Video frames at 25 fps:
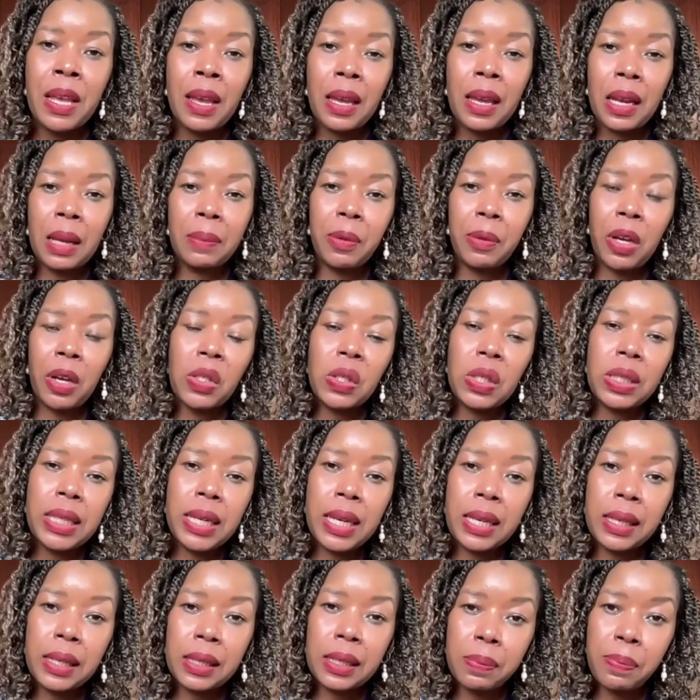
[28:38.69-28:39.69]
And I'm going to
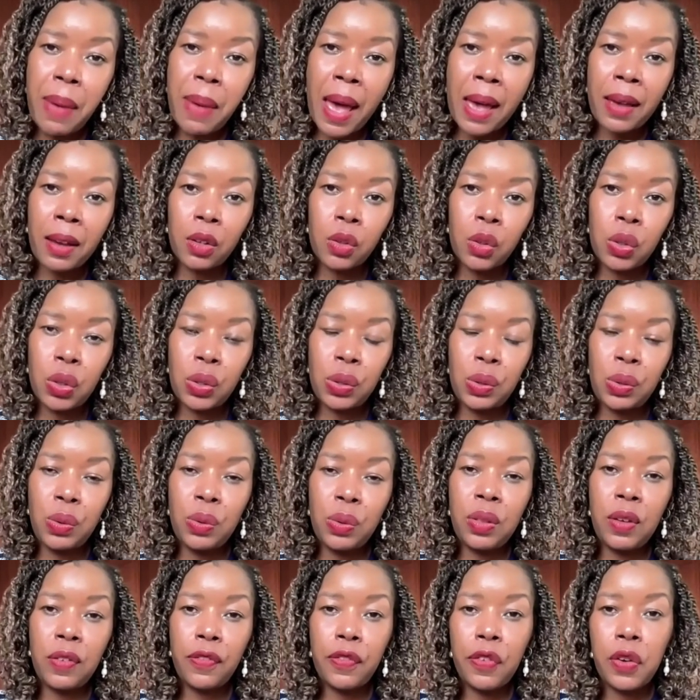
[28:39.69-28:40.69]
take us back to
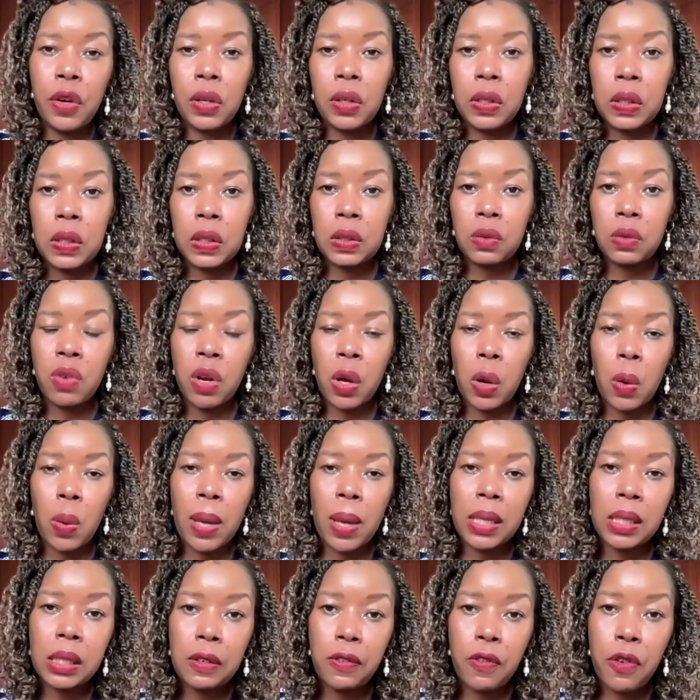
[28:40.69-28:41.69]
the first
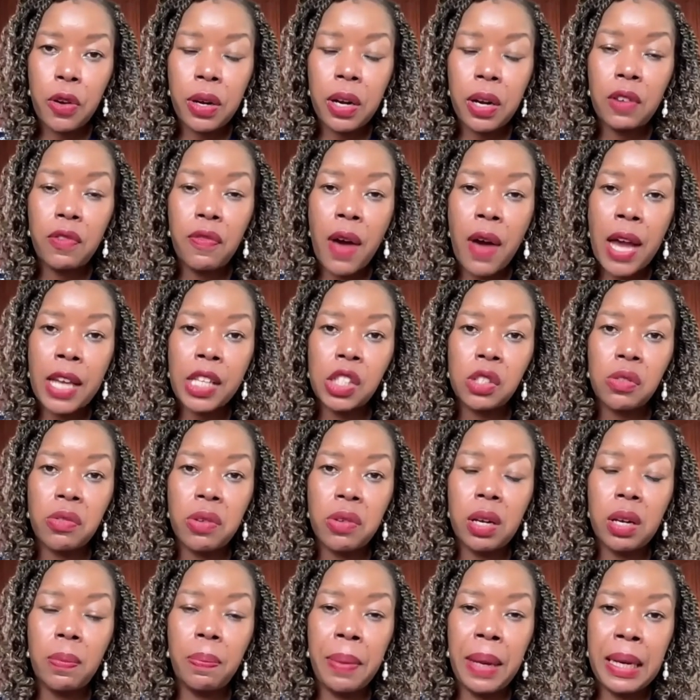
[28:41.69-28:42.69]
request for an
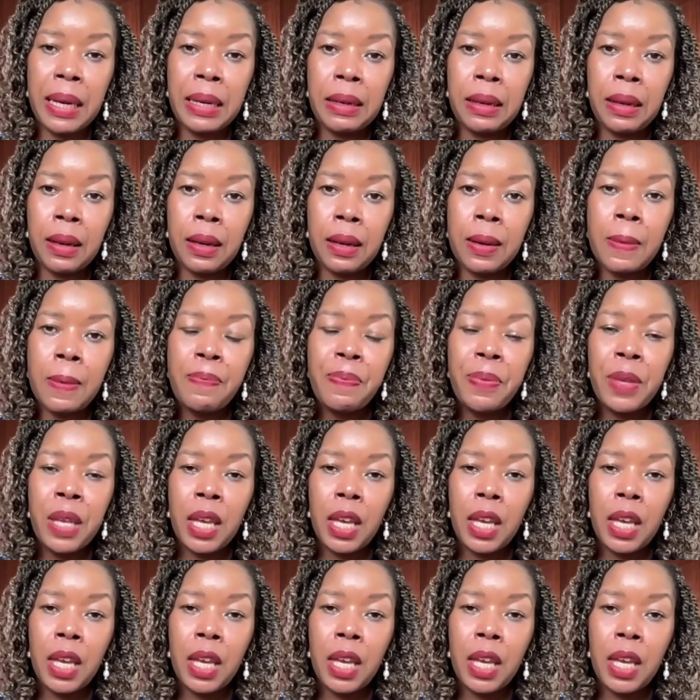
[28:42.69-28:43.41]
advisory opinion